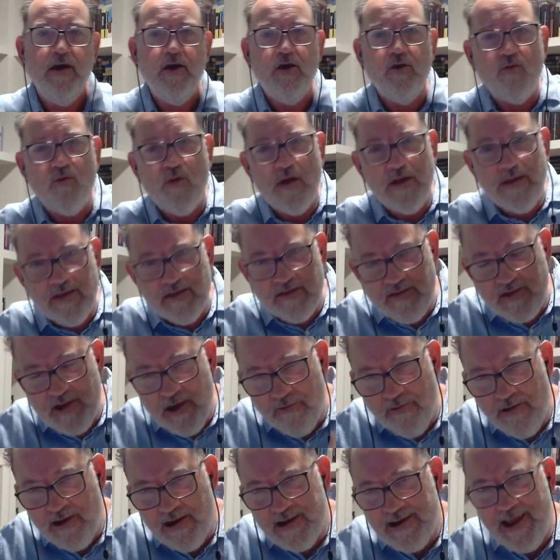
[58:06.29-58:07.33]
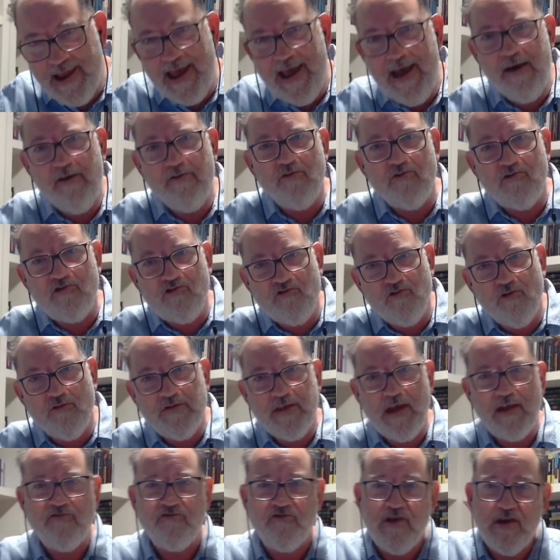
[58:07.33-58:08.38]
When it's going down or short
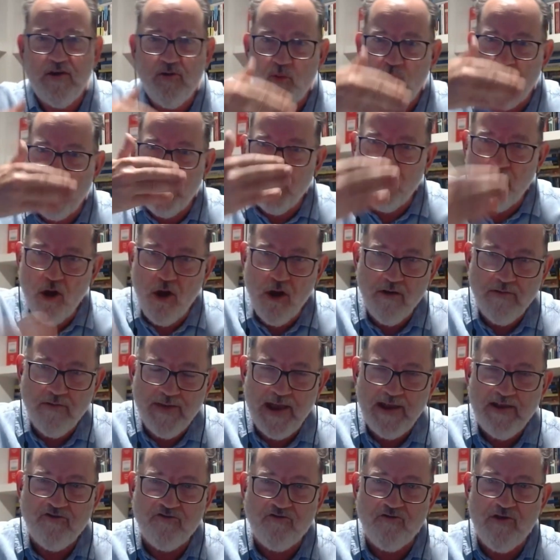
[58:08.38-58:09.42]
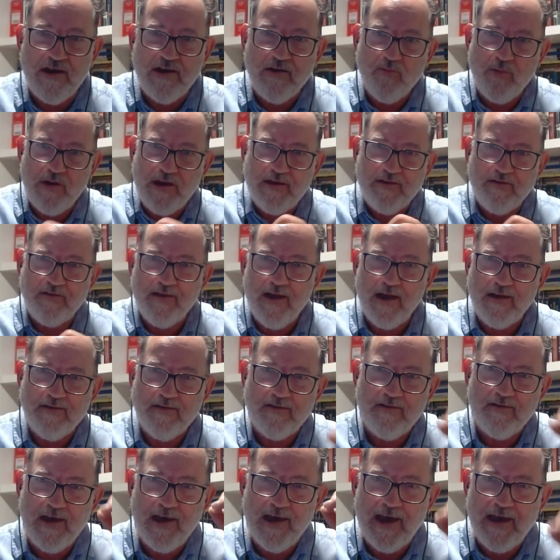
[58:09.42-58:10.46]
that trend, we're long that trend. We can start
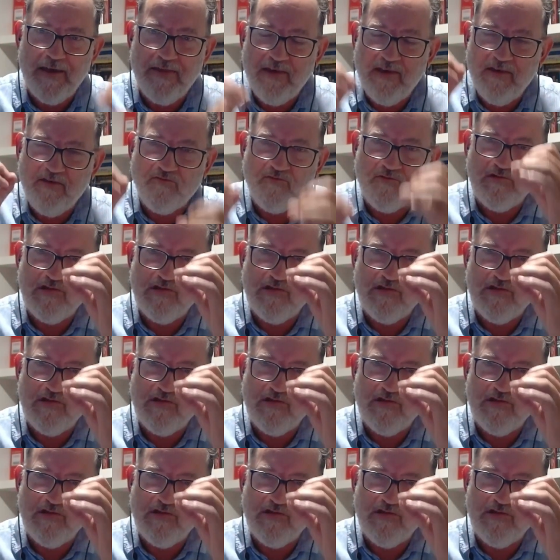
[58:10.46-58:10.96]
seeing how these